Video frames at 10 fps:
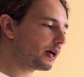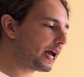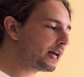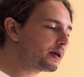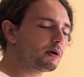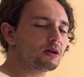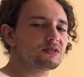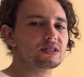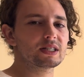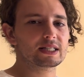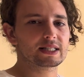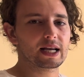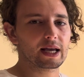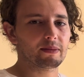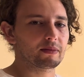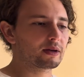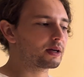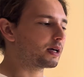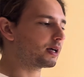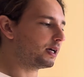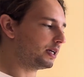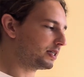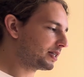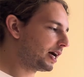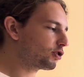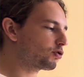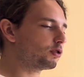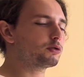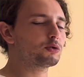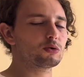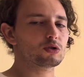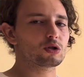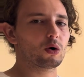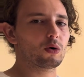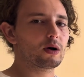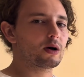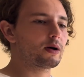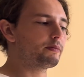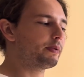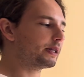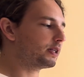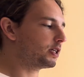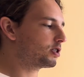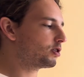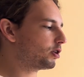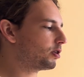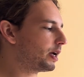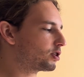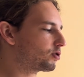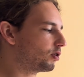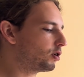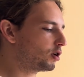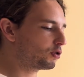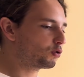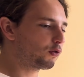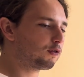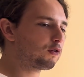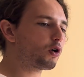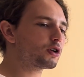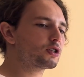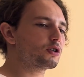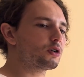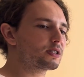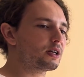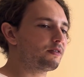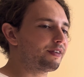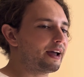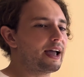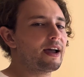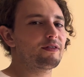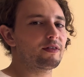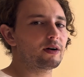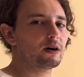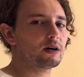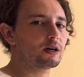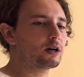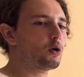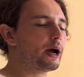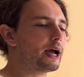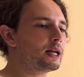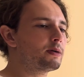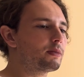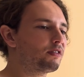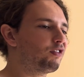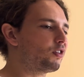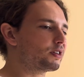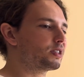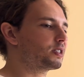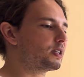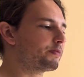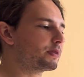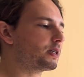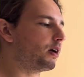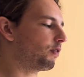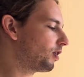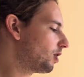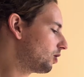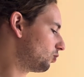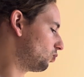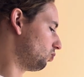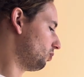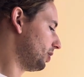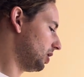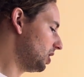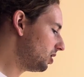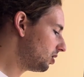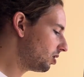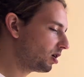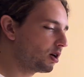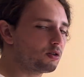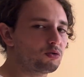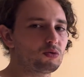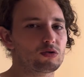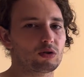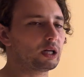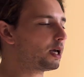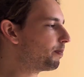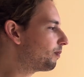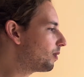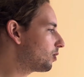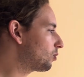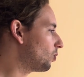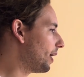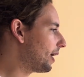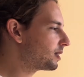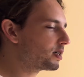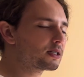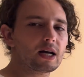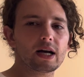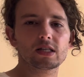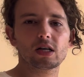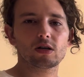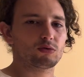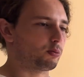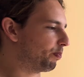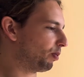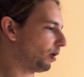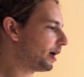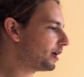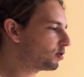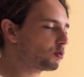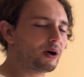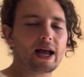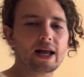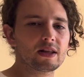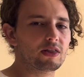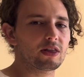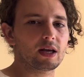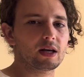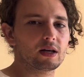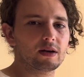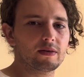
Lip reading: Animals, the same. It's natural to do so, but it's not natural to force yourself ever. No animal forces himself to eat, to sleep, to exercise, to pray, to anything.